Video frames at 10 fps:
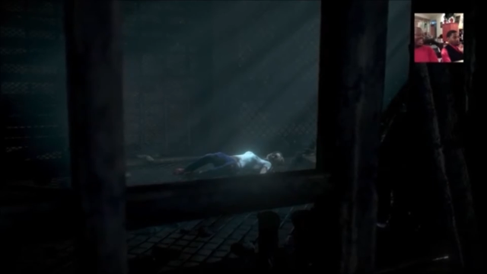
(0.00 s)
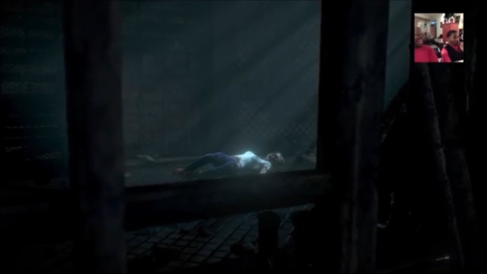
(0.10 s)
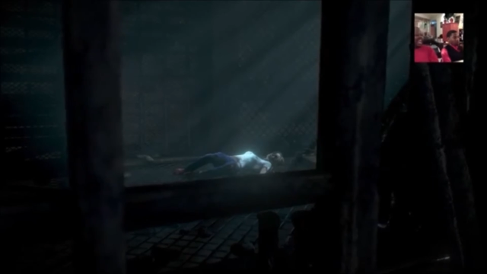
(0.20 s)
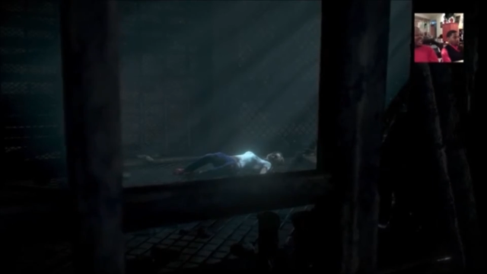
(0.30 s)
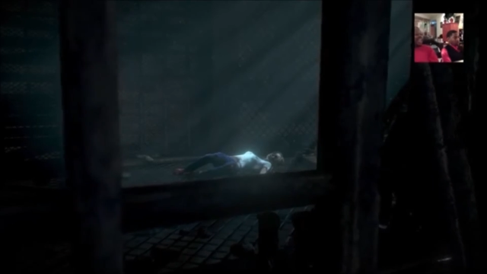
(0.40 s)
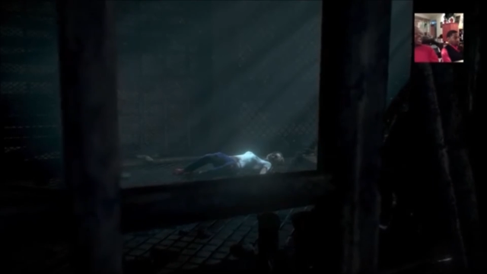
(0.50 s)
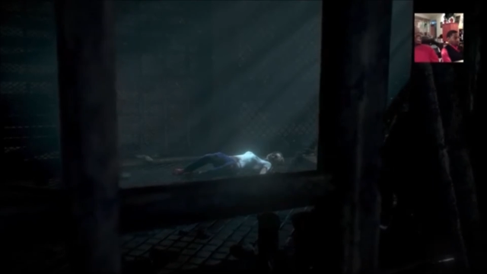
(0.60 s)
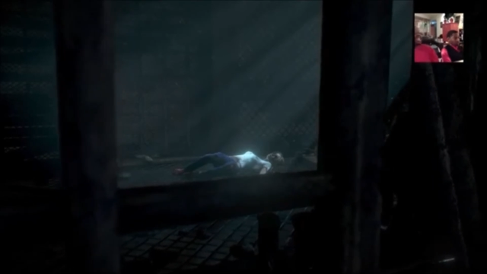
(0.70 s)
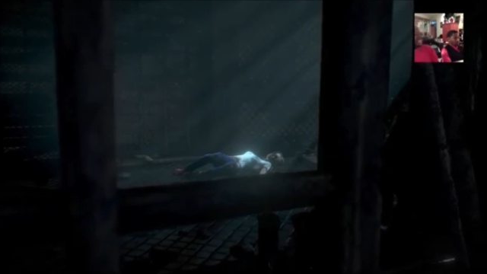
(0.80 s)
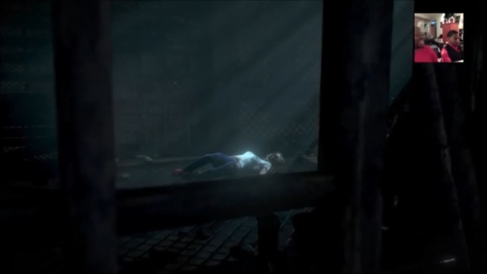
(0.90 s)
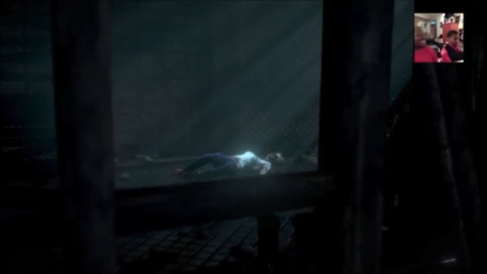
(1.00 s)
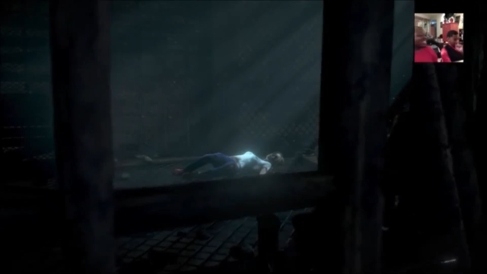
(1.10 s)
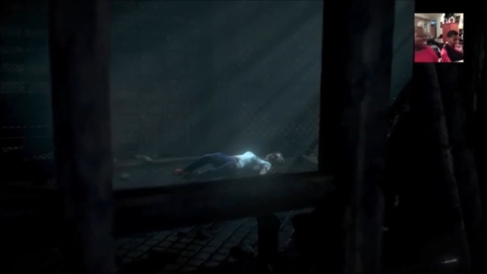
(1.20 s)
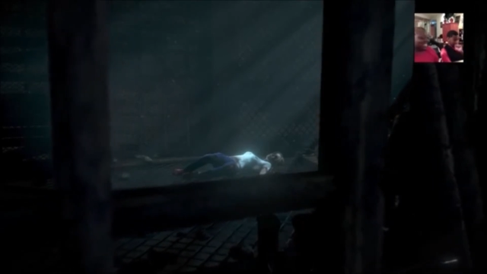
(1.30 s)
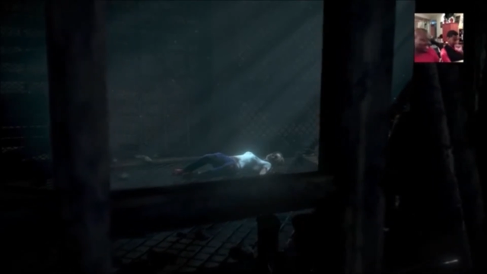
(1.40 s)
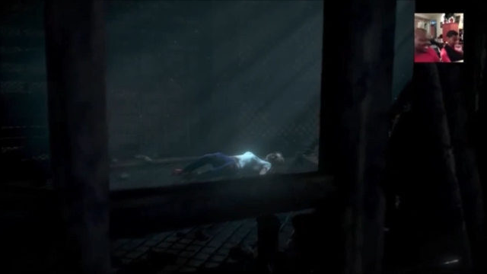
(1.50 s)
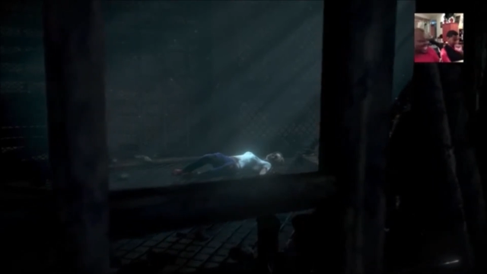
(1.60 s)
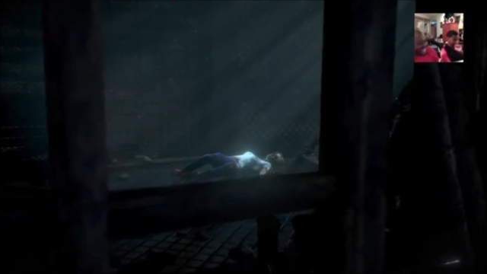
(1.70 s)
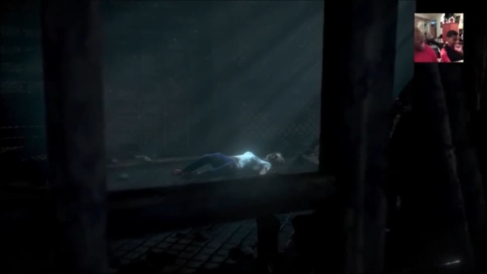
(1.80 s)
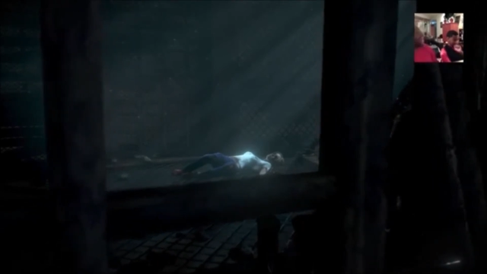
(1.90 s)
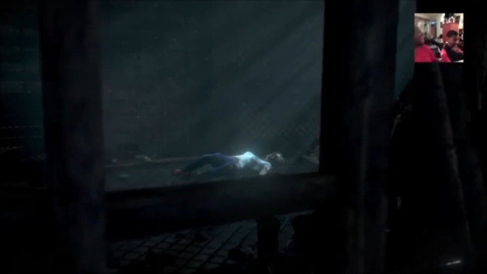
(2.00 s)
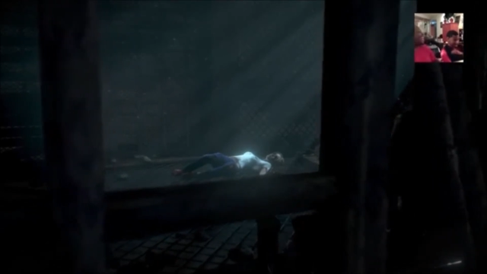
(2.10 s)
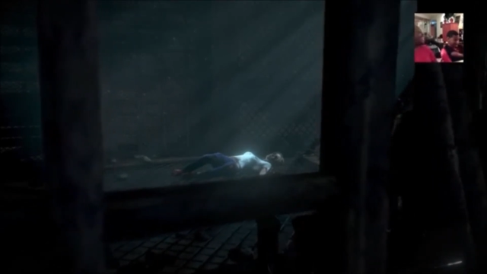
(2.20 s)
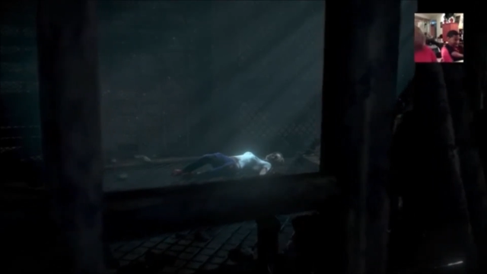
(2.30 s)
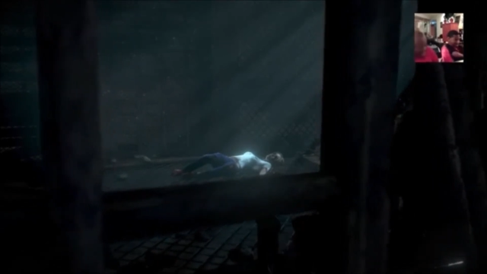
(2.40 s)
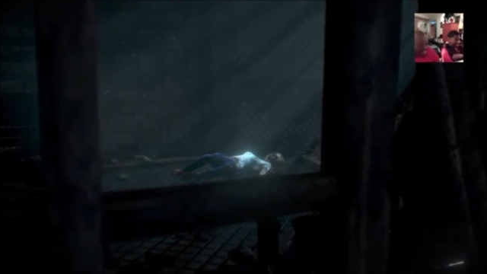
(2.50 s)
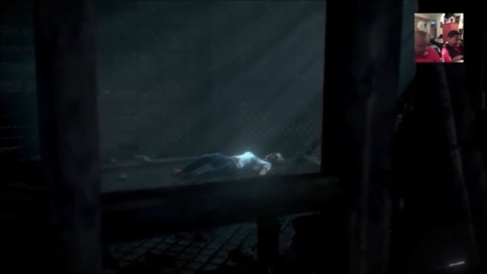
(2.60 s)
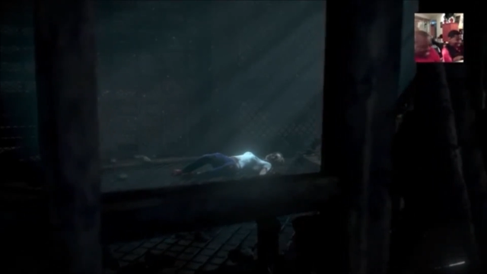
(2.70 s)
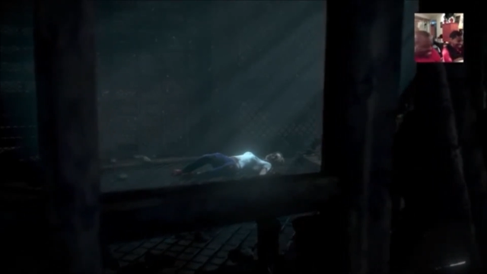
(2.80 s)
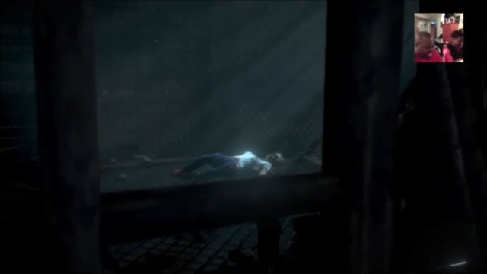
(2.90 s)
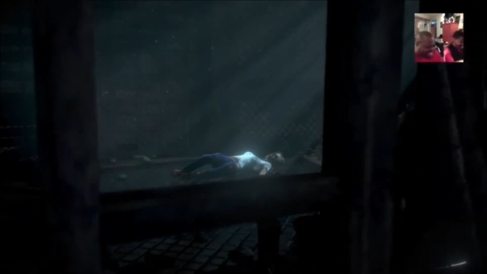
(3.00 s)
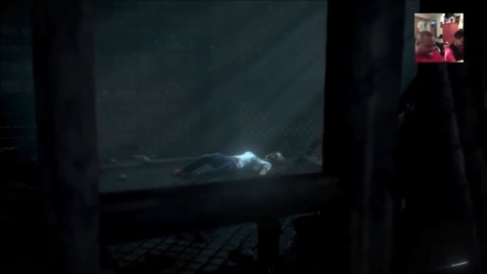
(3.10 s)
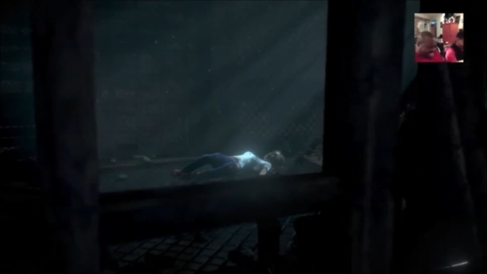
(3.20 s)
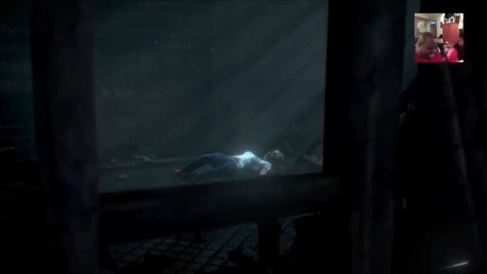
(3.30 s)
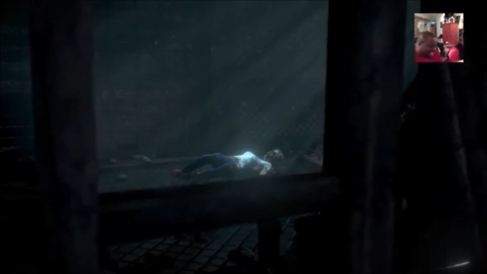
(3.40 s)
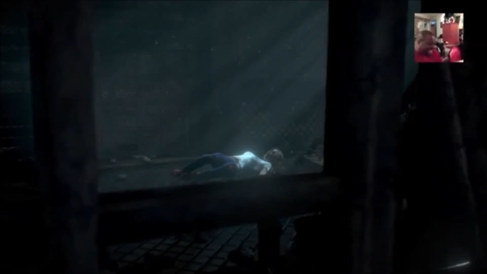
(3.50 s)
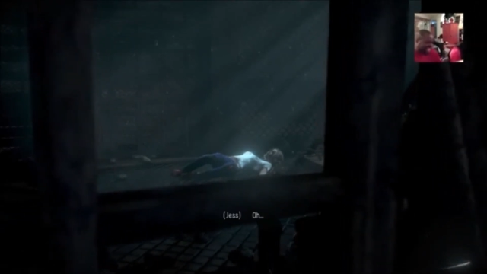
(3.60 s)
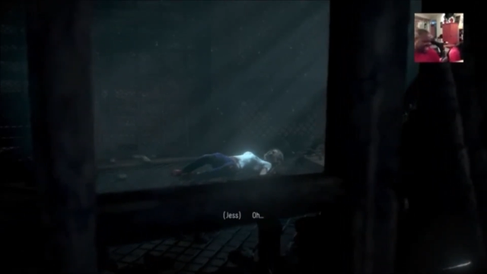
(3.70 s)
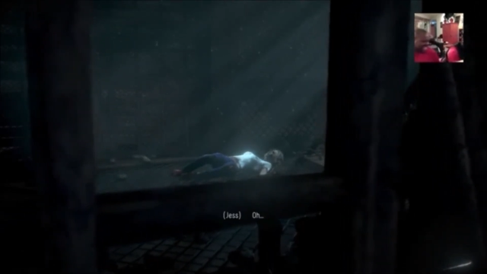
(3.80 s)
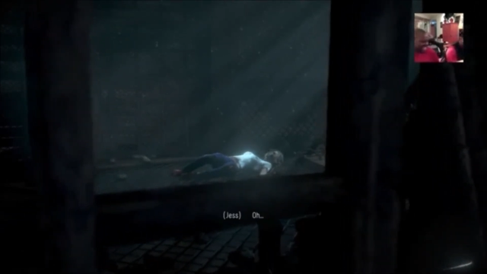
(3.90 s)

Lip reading: No face is visible, so there are no lips to read.